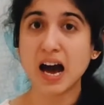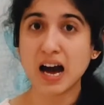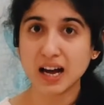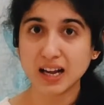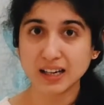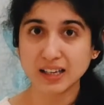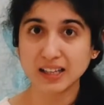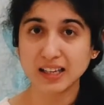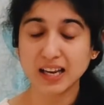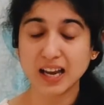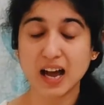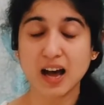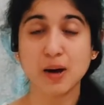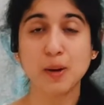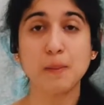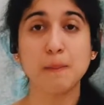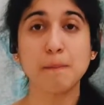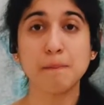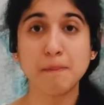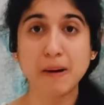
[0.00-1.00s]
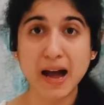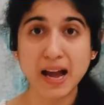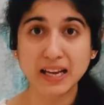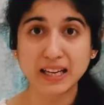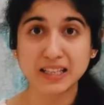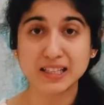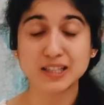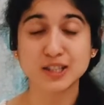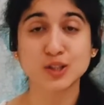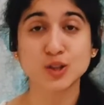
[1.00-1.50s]
hernia,
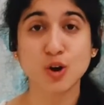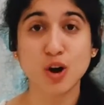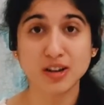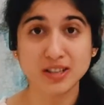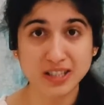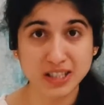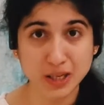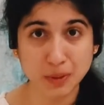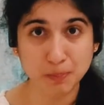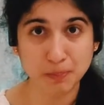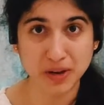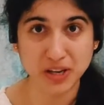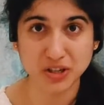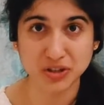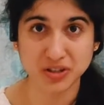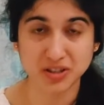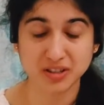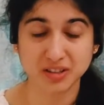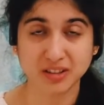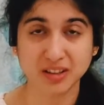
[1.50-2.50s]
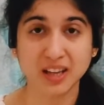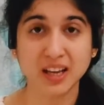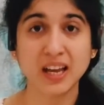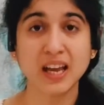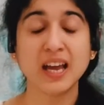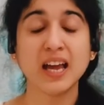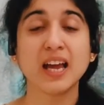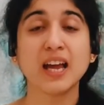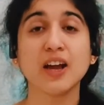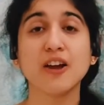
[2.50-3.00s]
piles, constipation,
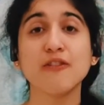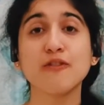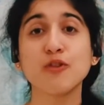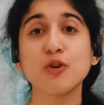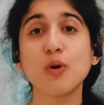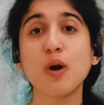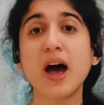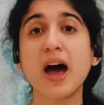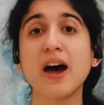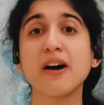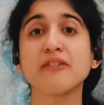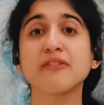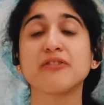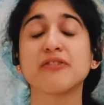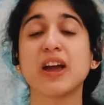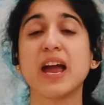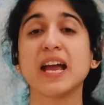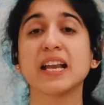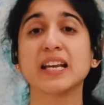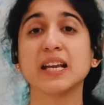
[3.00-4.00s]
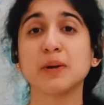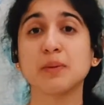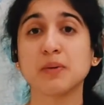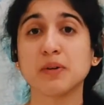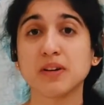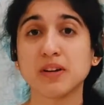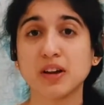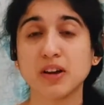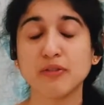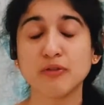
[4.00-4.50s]
if you have any
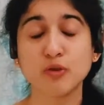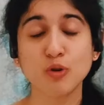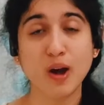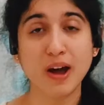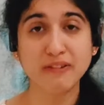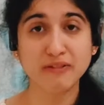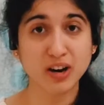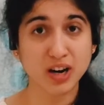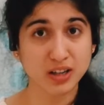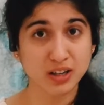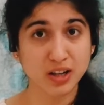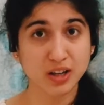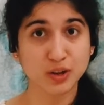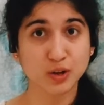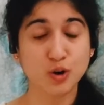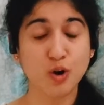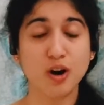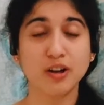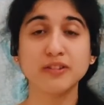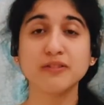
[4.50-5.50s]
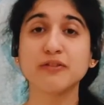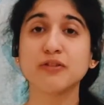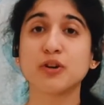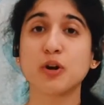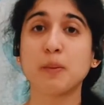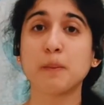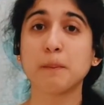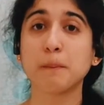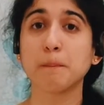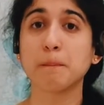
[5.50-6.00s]
if you have undergone
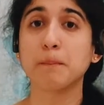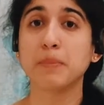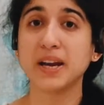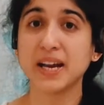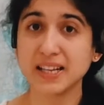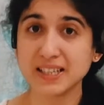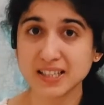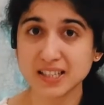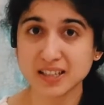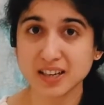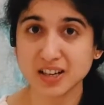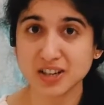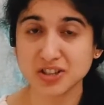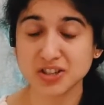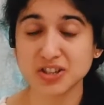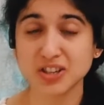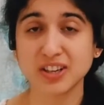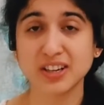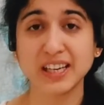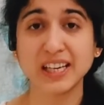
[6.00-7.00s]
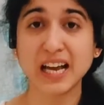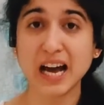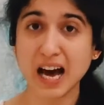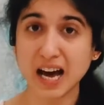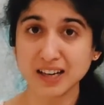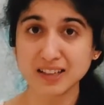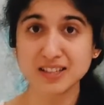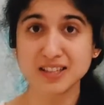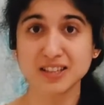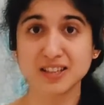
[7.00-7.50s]
from brain surgery,
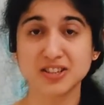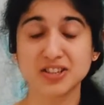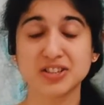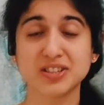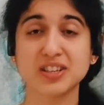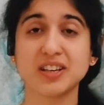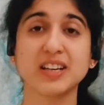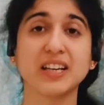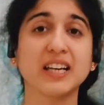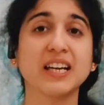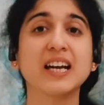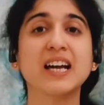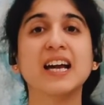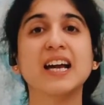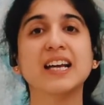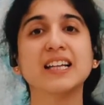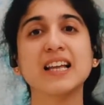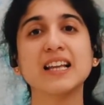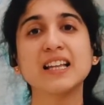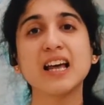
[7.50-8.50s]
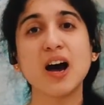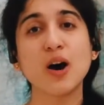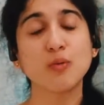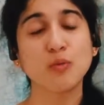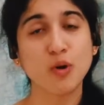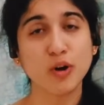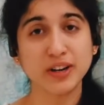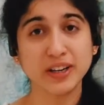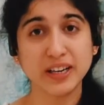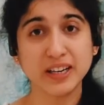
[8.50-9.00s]
heart surgery, then
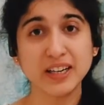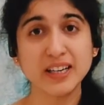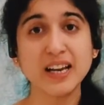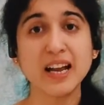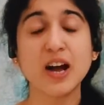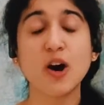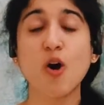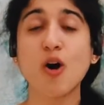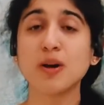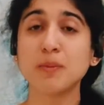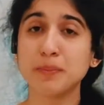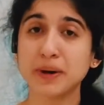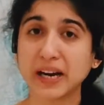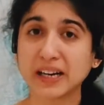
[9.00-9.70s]
avoid it or